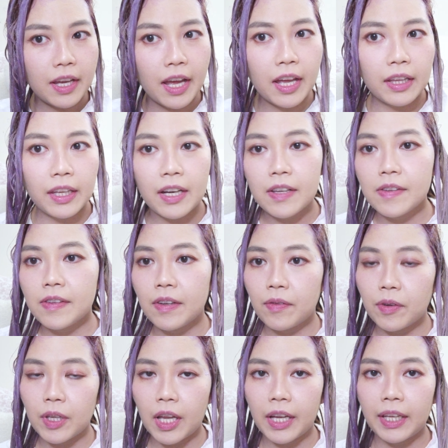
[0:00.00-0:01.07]
and let it sit
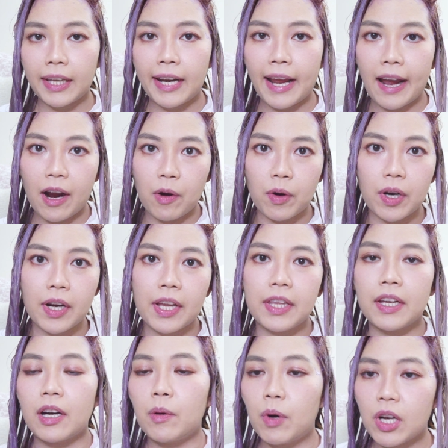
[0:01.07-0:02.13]
for like an hour, and
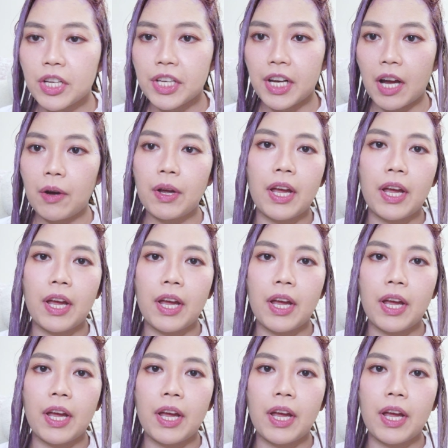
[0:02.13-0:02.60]
then I'll wash it out,